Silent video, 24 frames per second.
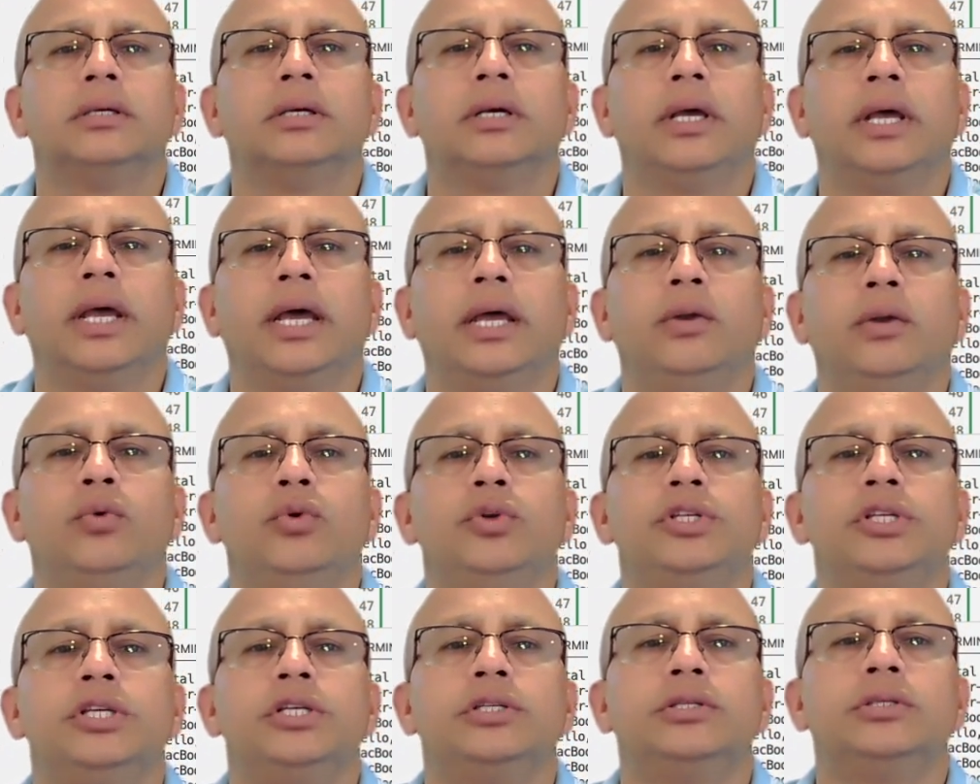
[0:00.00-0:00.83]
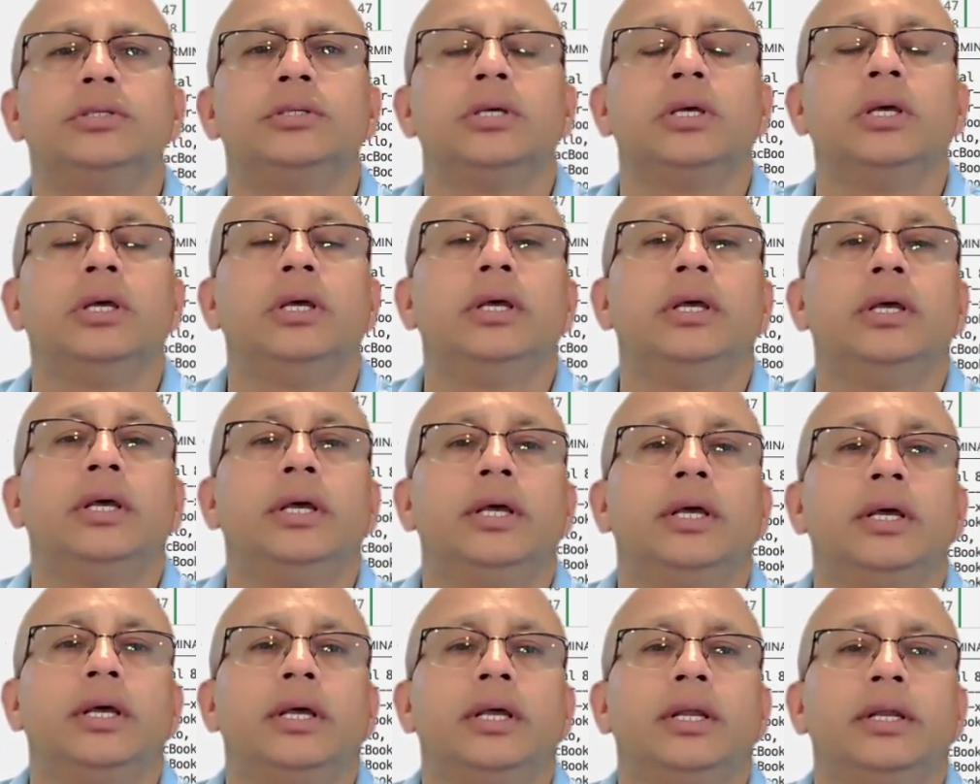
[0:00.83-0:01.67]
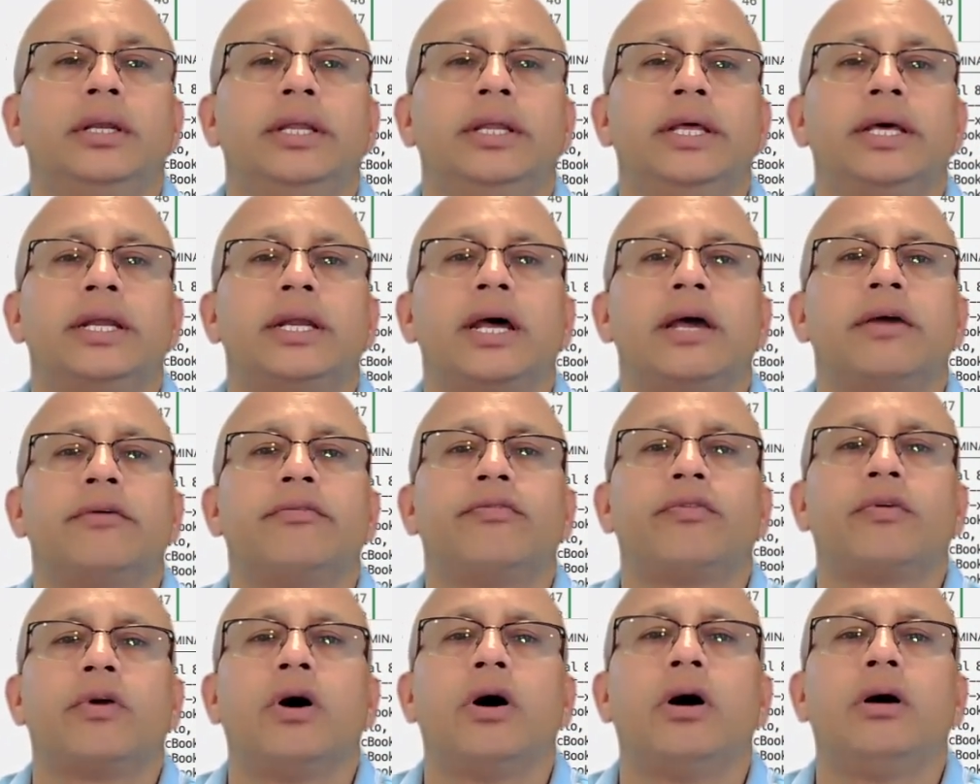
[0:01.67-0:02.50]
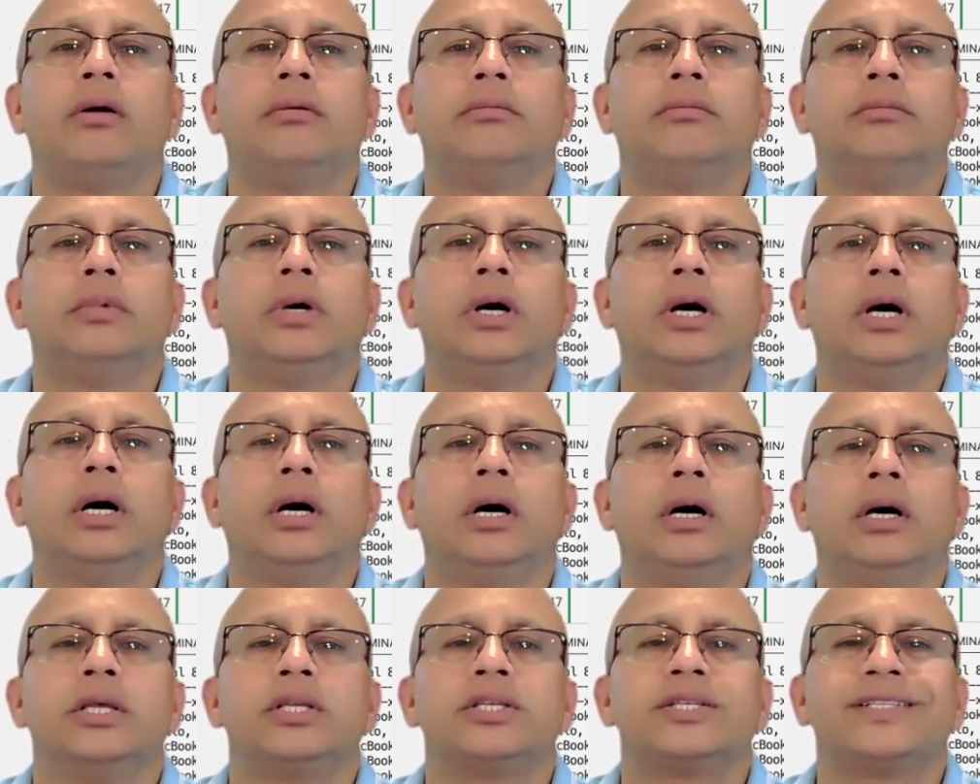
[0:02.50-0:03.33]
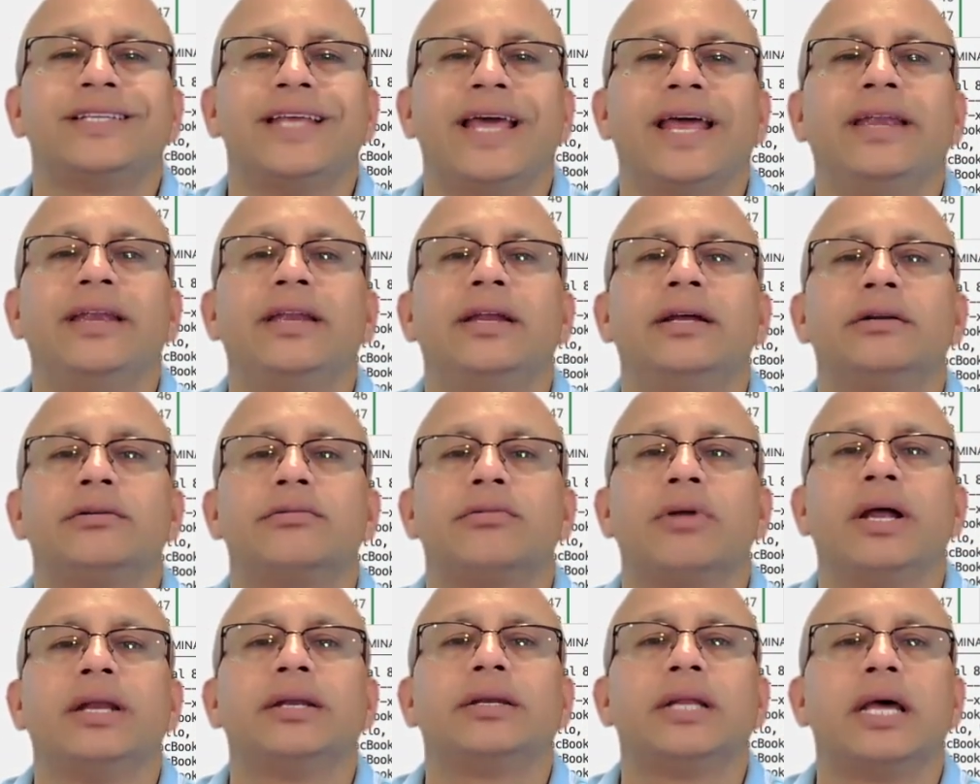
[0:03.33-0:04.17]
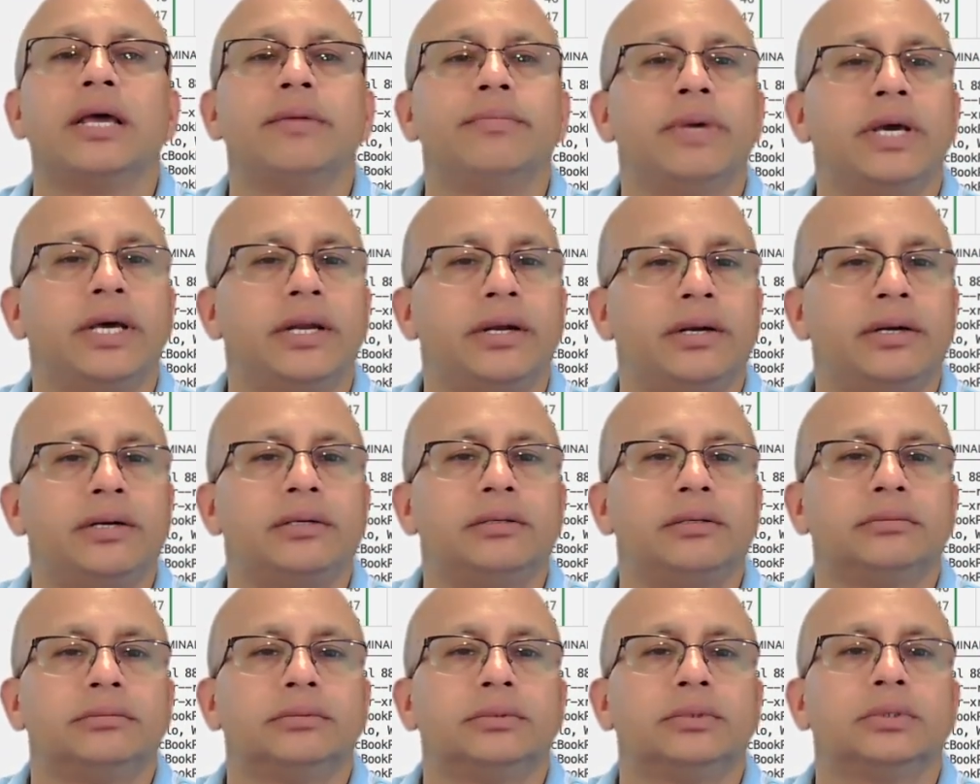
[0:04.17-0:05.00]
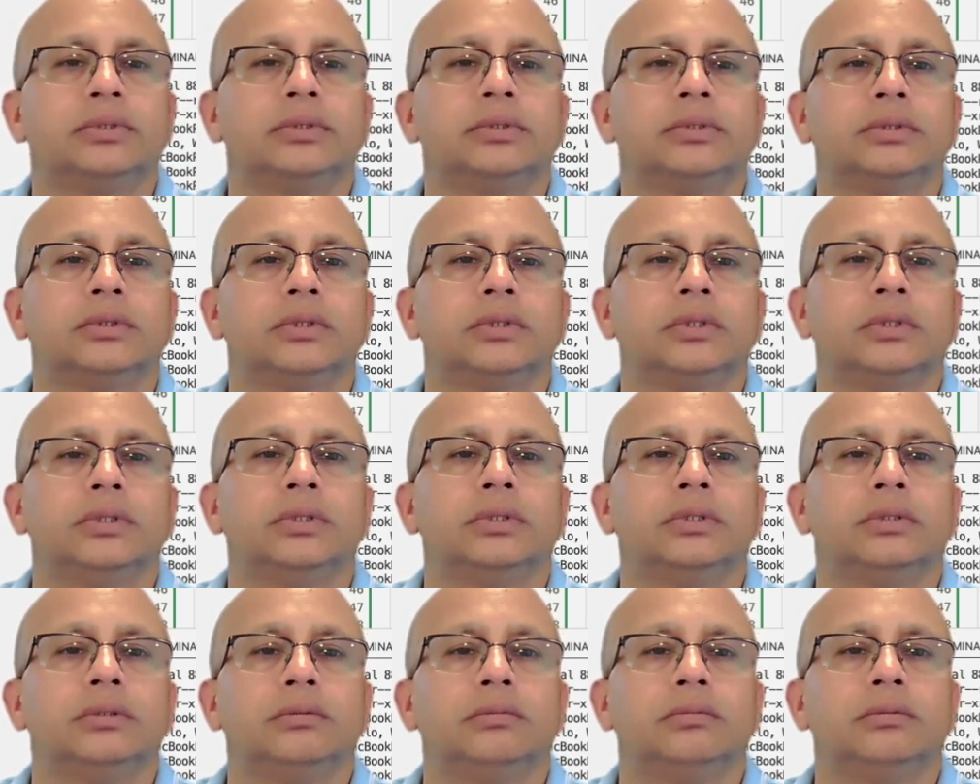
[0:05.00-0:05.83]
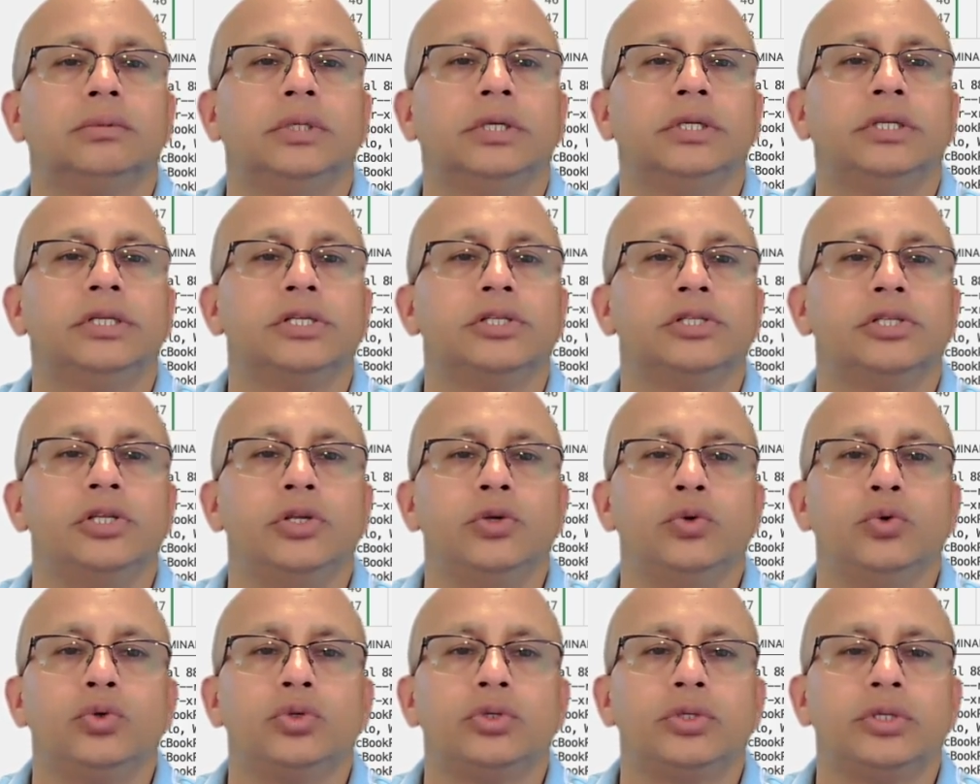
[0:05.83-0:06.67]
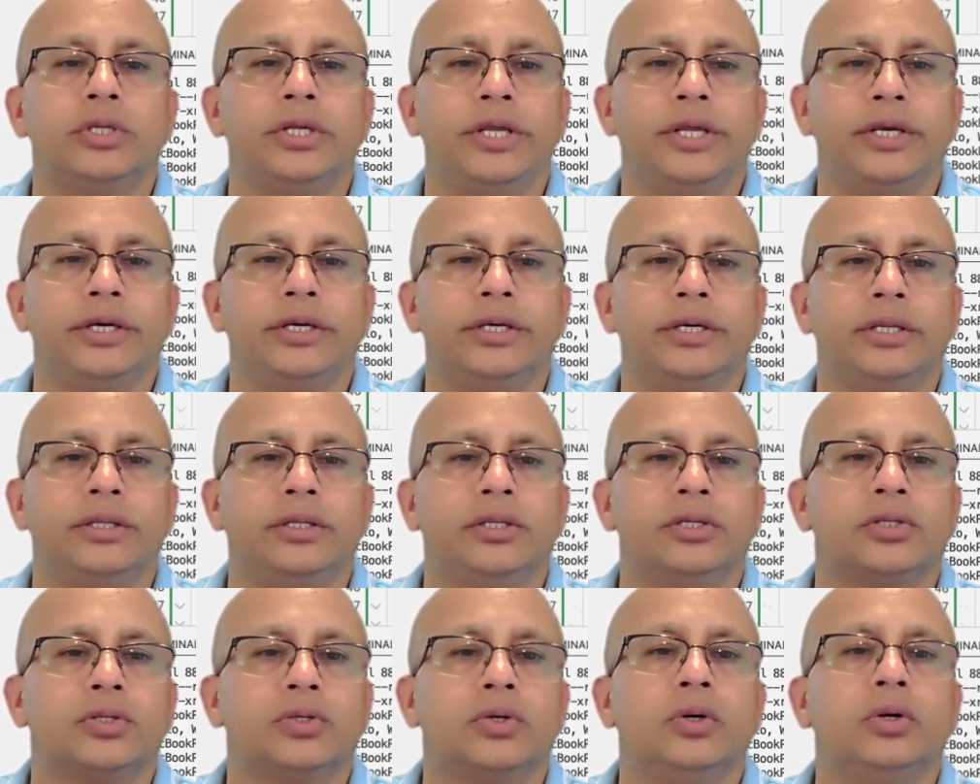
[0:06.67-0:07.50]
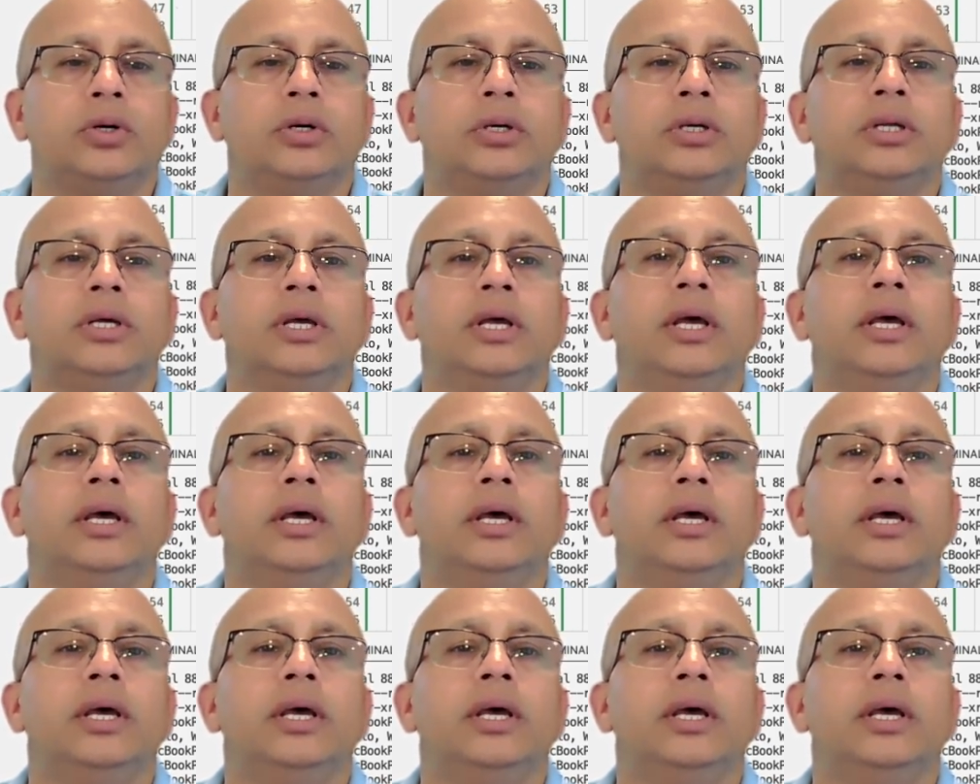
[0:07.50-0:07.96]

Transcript: and which is derived from standard runtime error. So it is used here in this code.